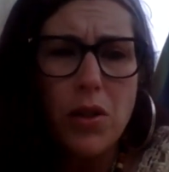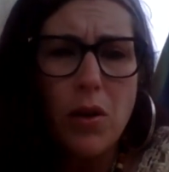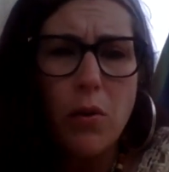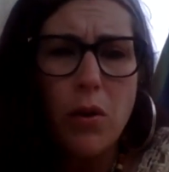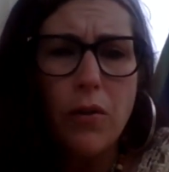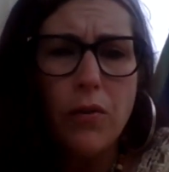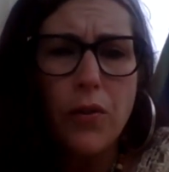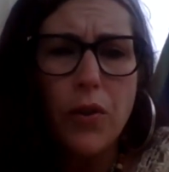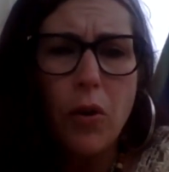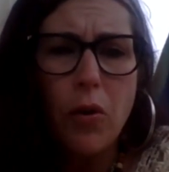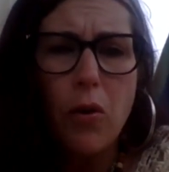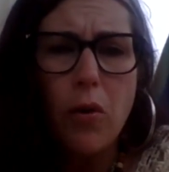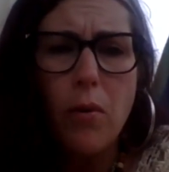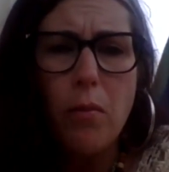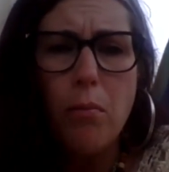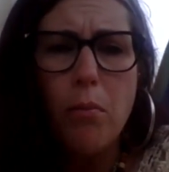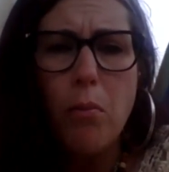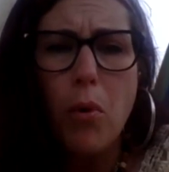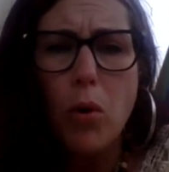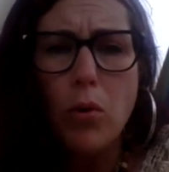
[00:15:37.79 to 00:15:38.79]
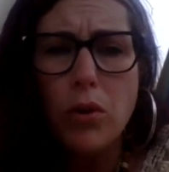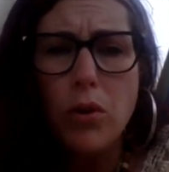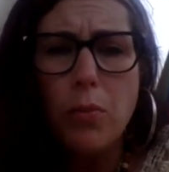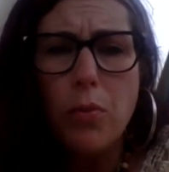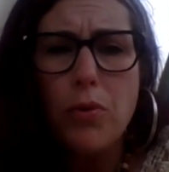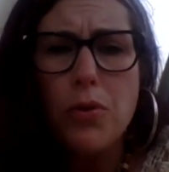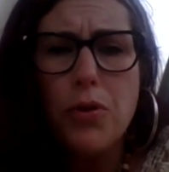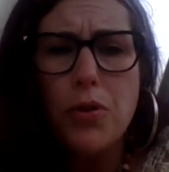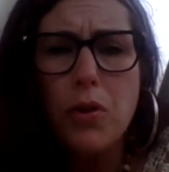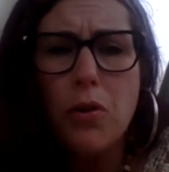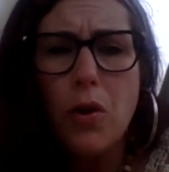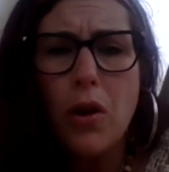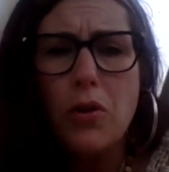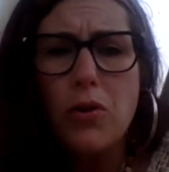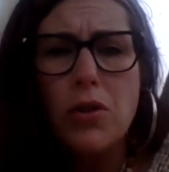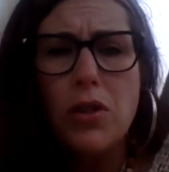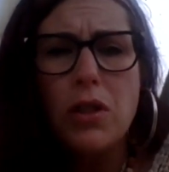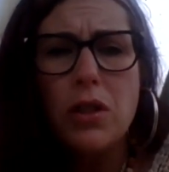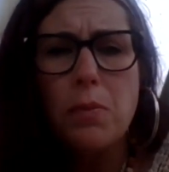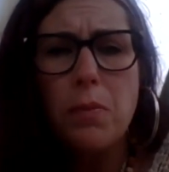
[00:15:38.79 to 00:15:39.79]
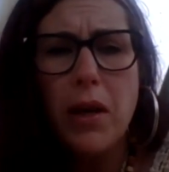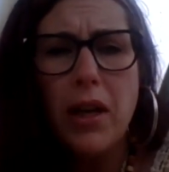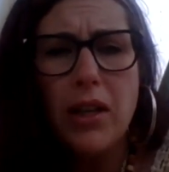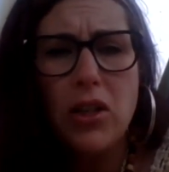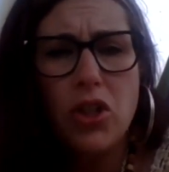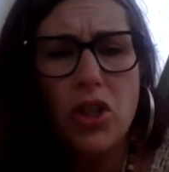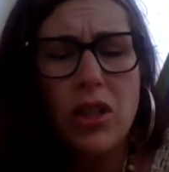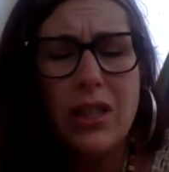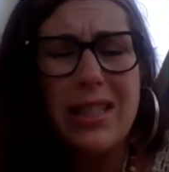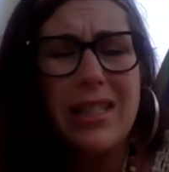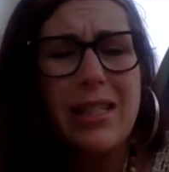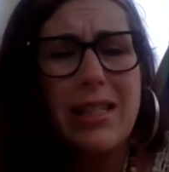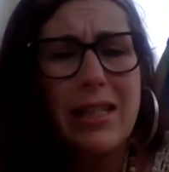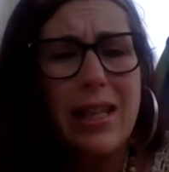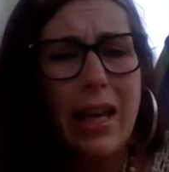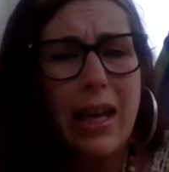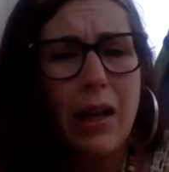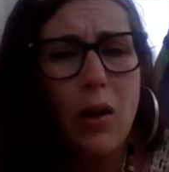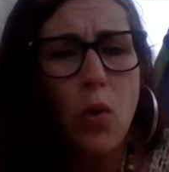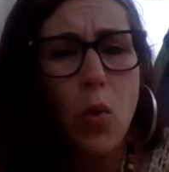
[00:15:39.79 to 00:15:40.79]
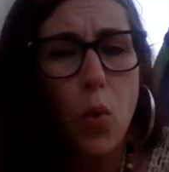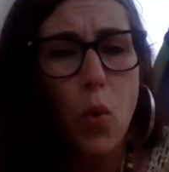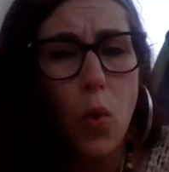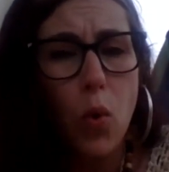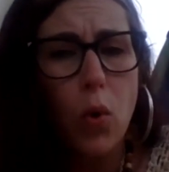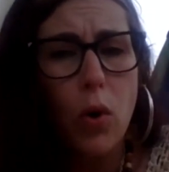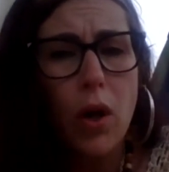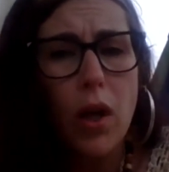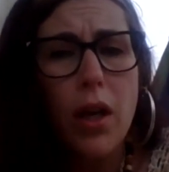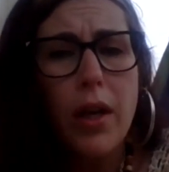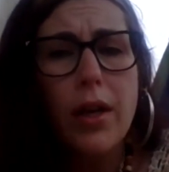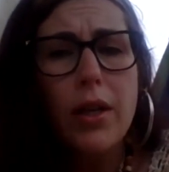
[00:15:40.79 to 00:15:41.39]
So if you're a multiple sclerosis patient, stay cool.